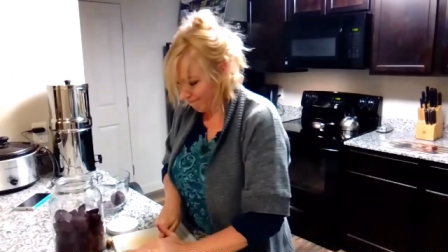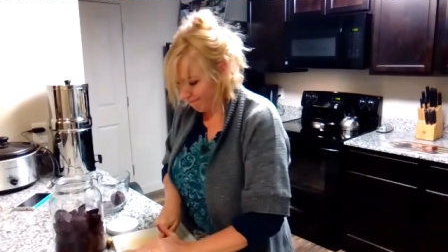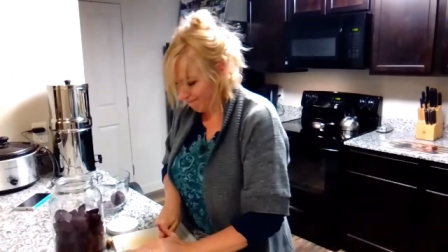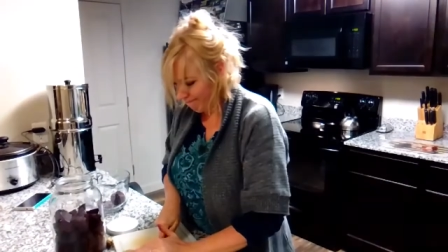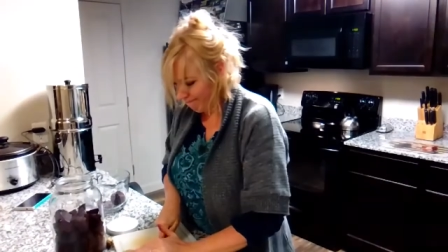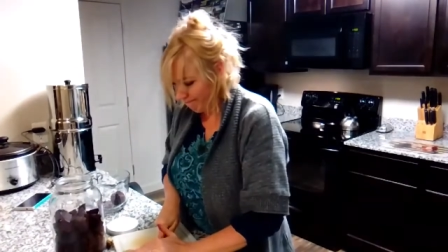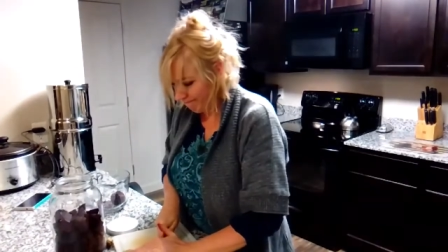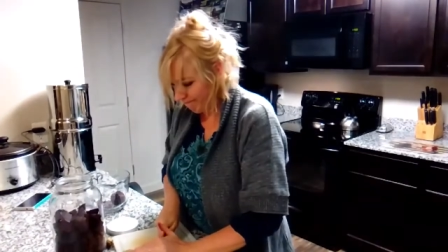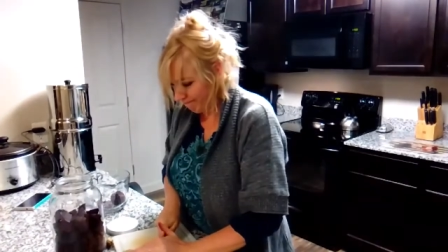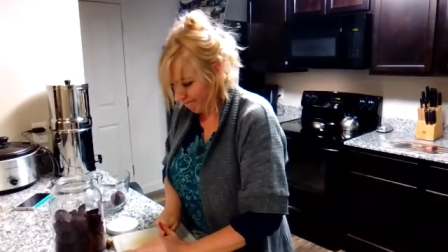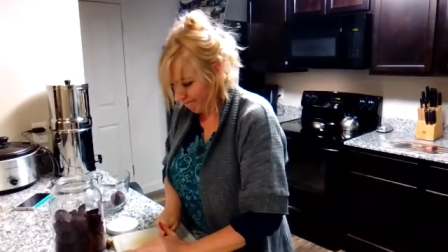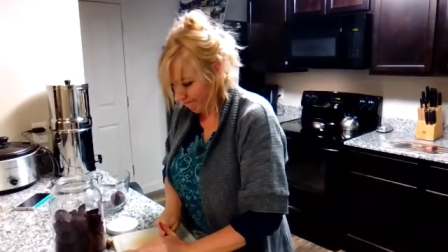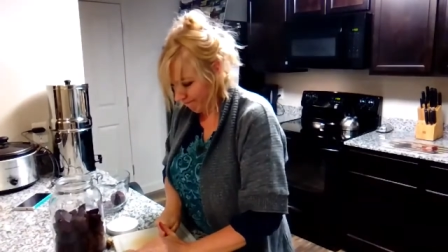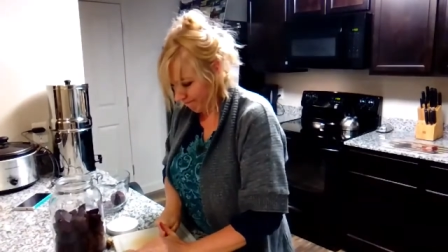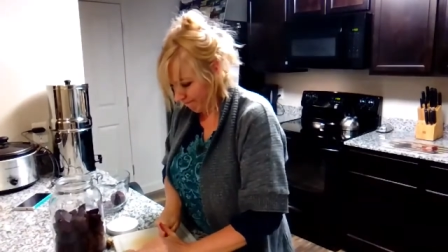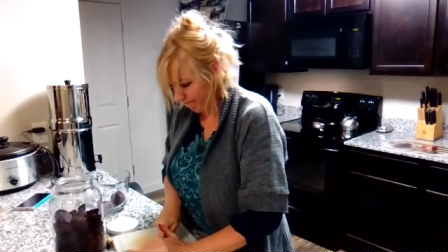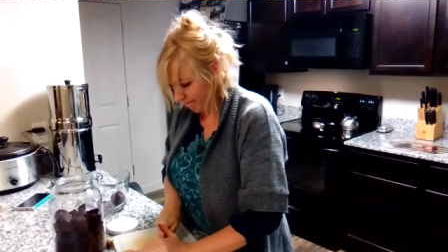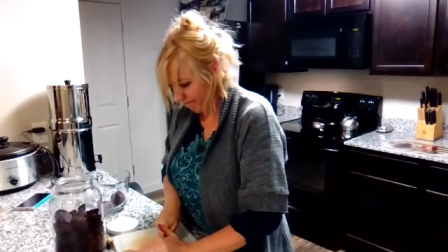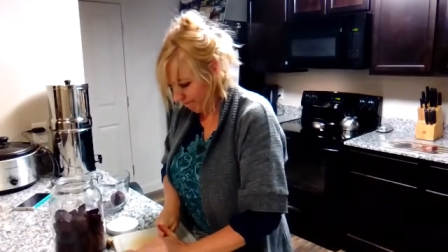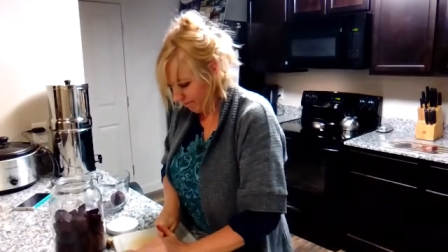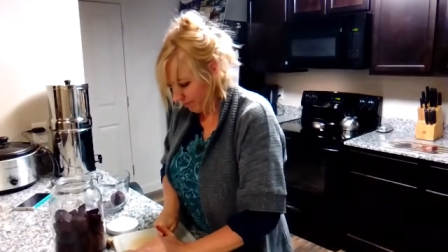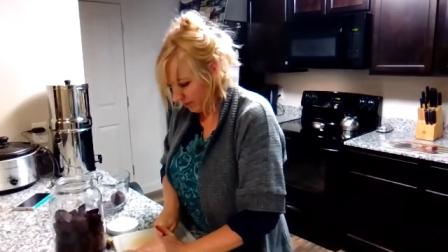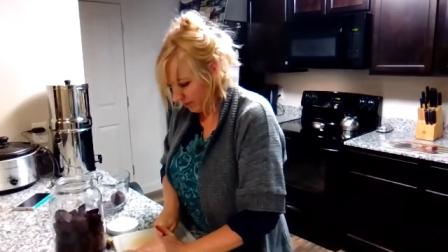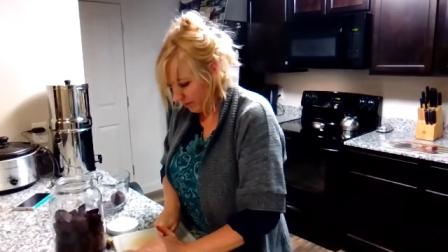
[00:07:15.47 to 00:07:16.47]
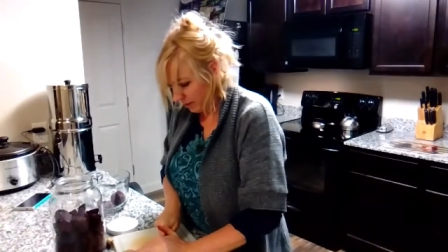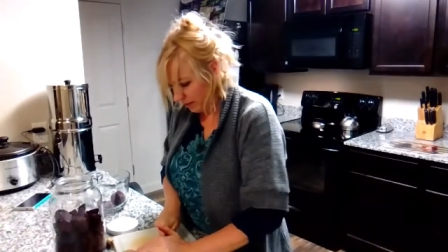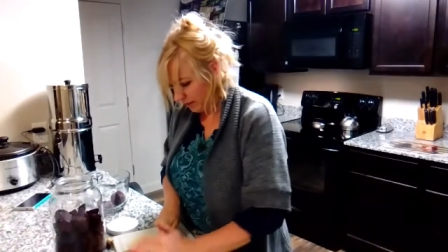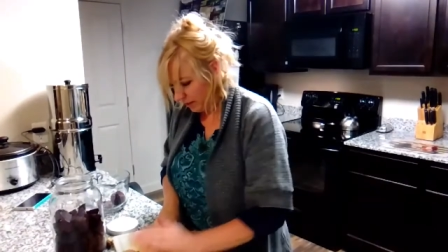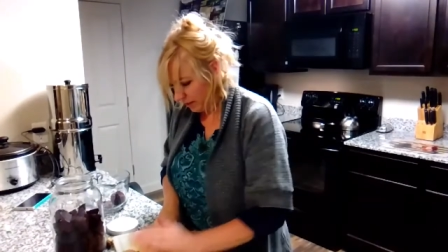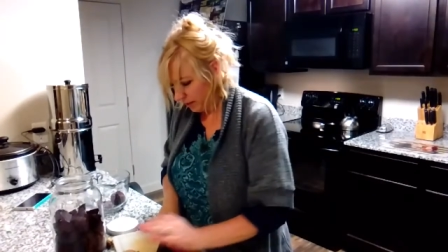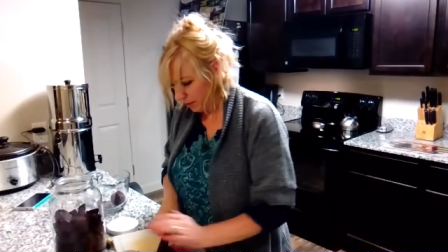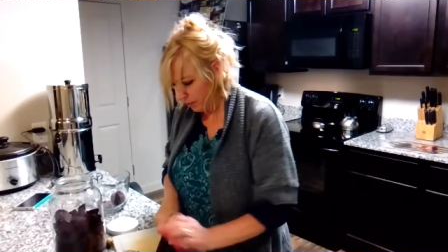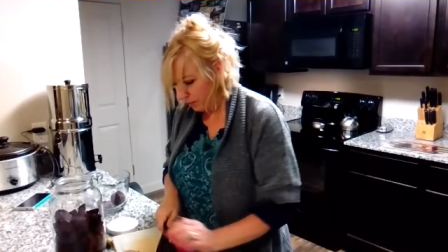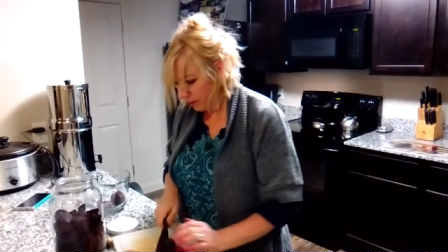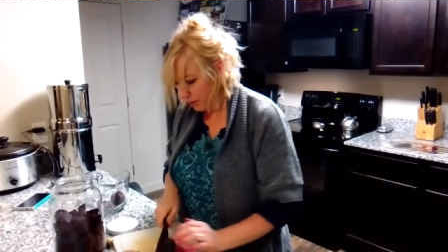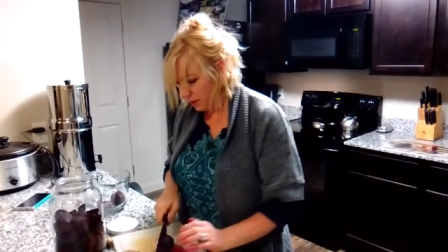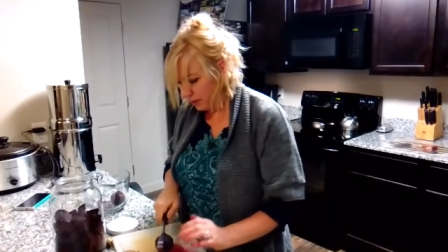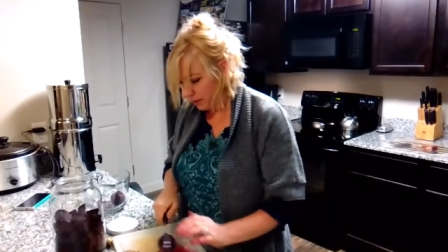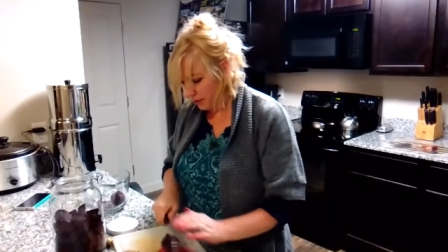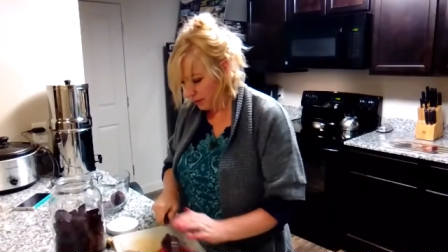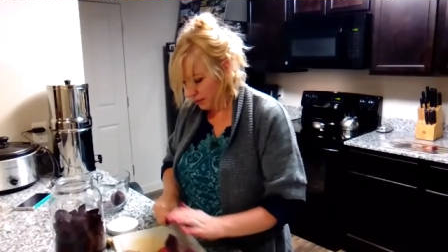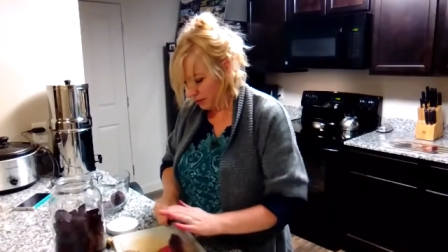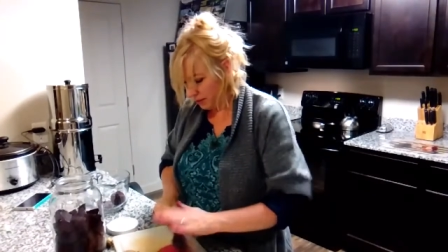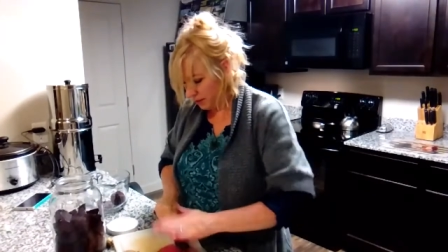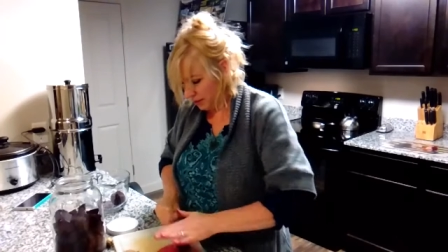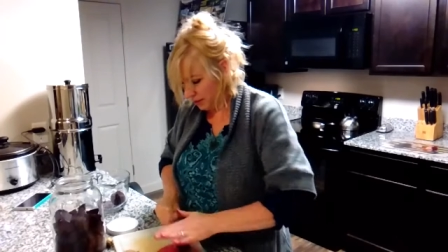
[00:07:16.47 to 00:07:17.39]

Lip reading: that beet does